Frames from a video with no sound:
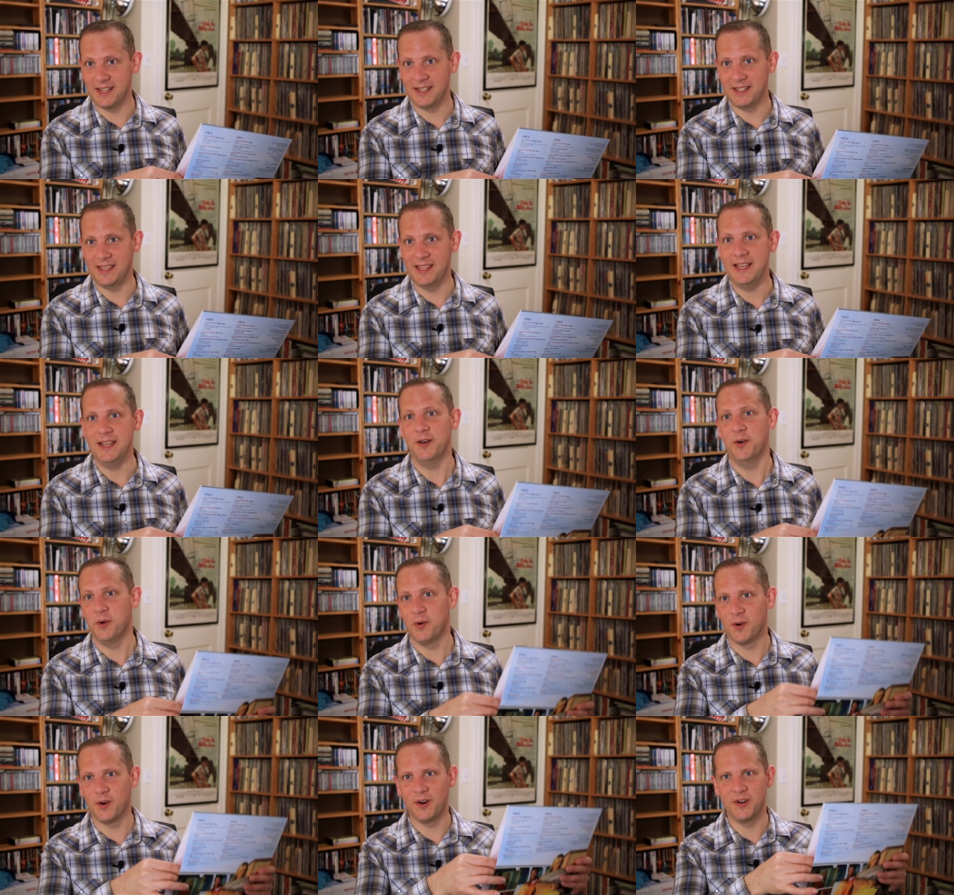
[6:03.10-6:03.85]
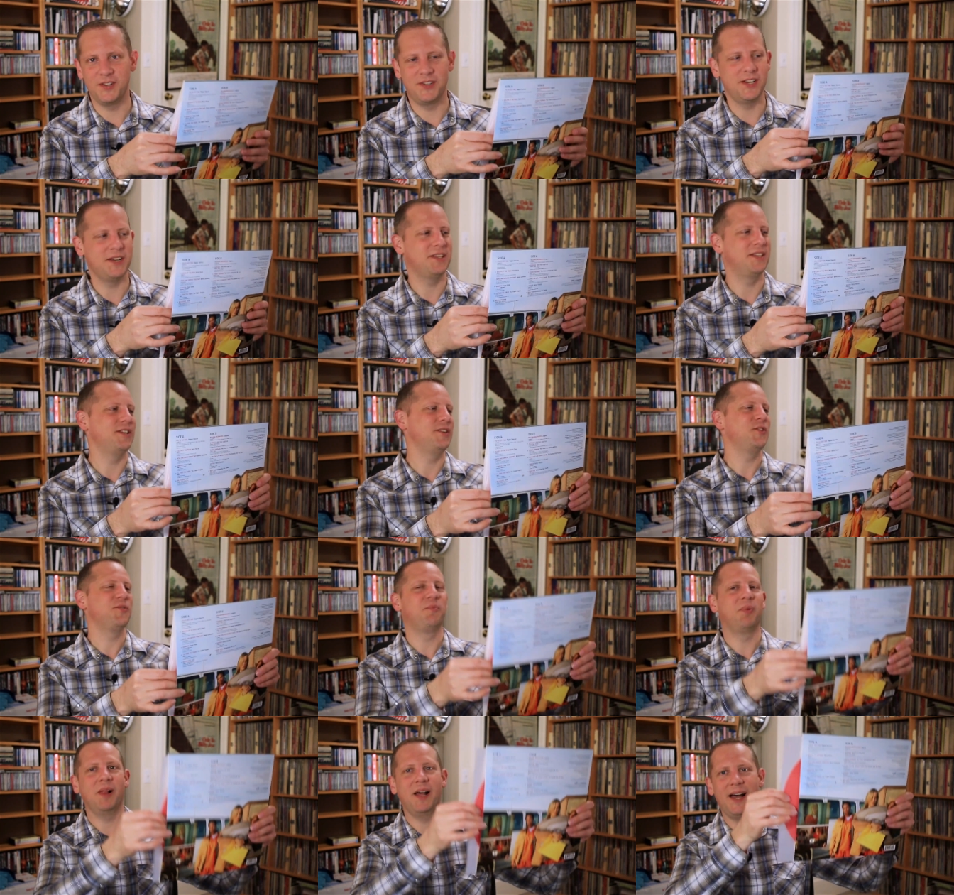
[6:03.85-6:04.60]
is the orange is the
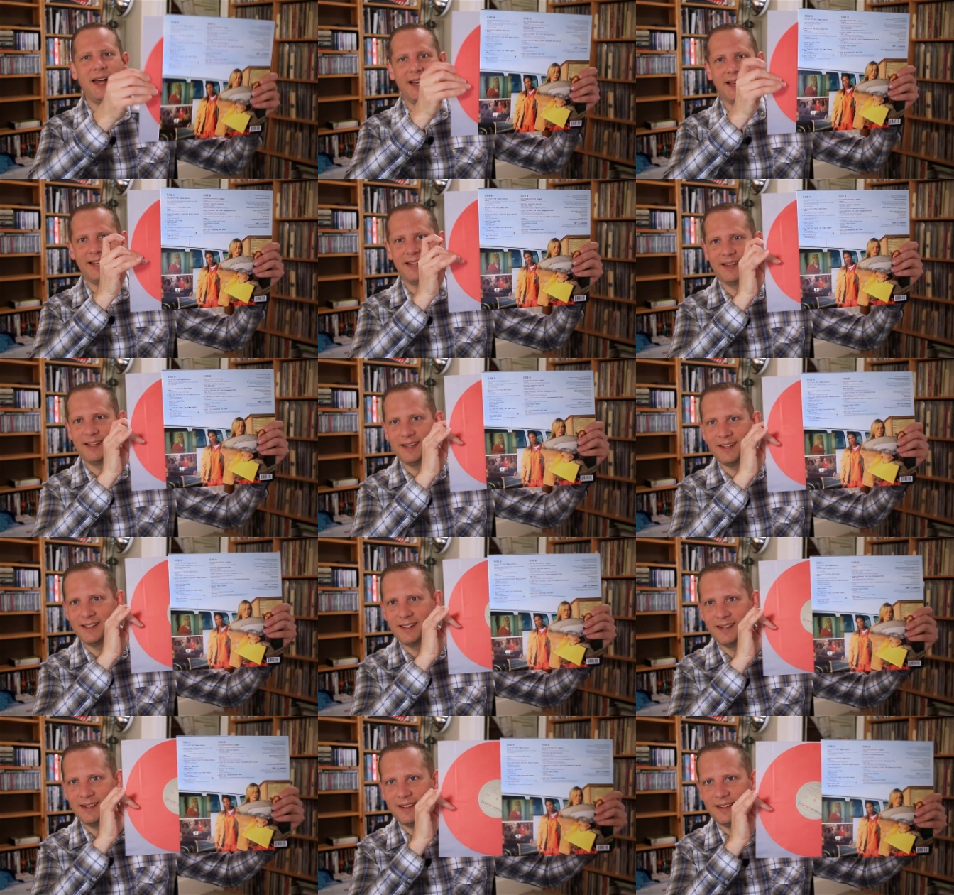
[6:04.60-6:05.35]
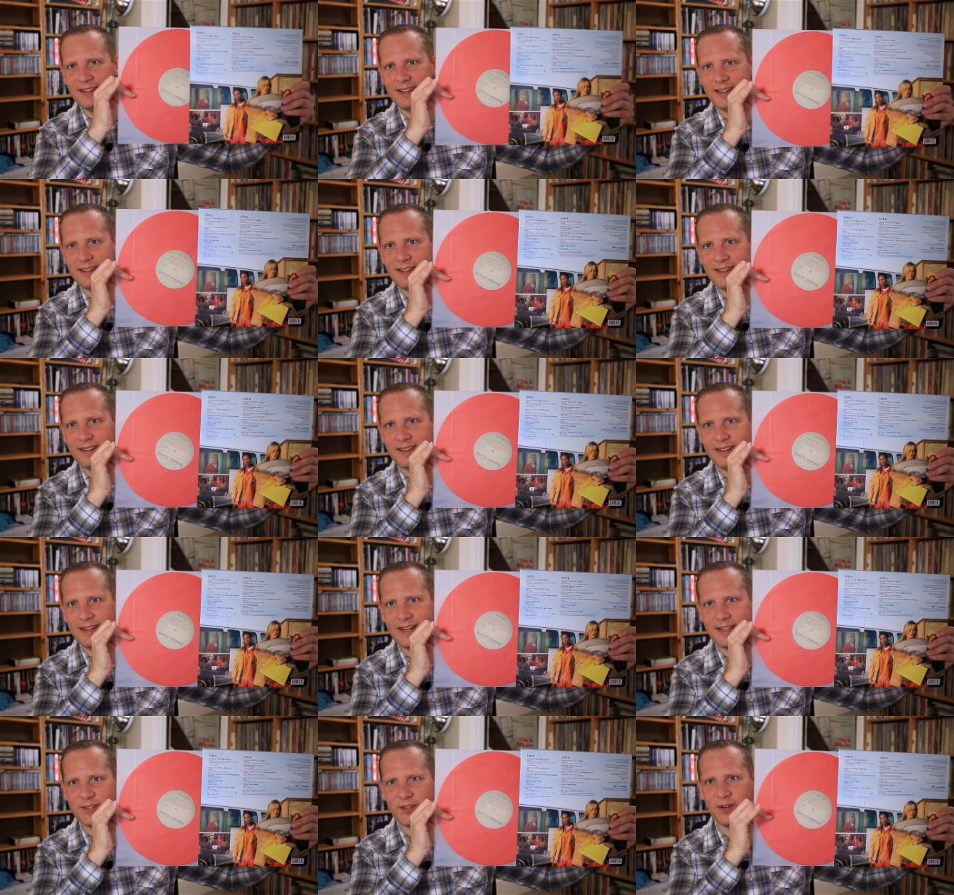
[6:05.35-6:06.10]
new black,
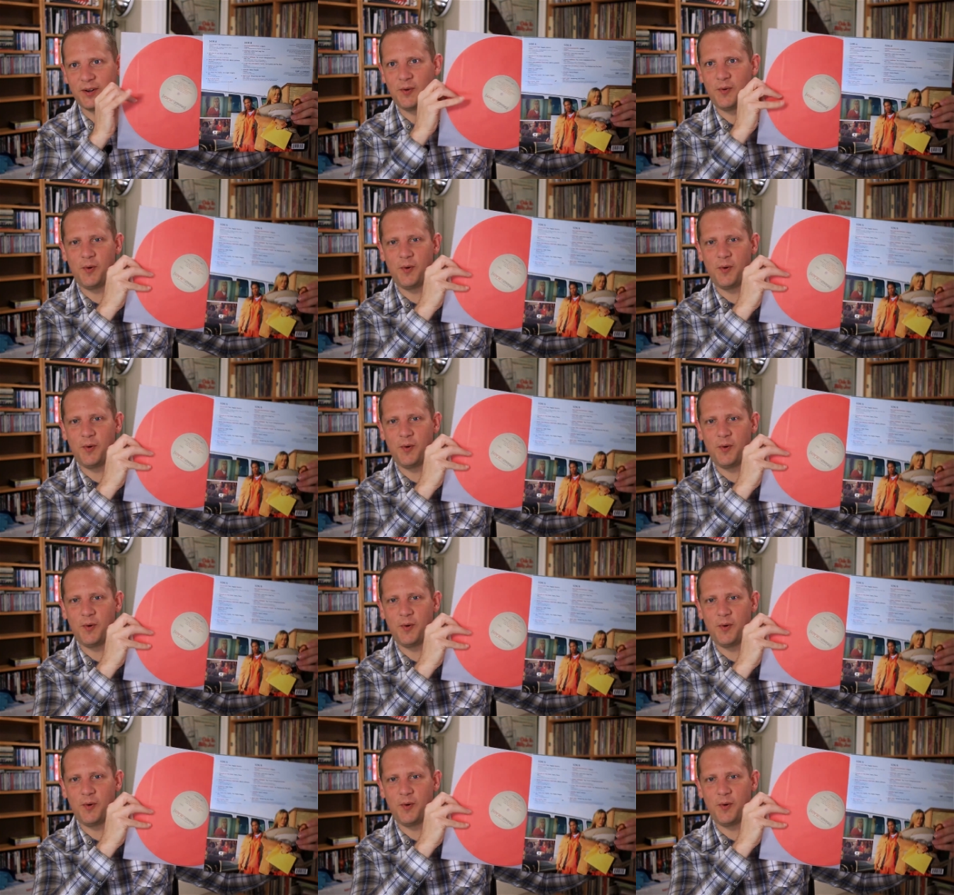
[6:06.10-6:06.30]
it's on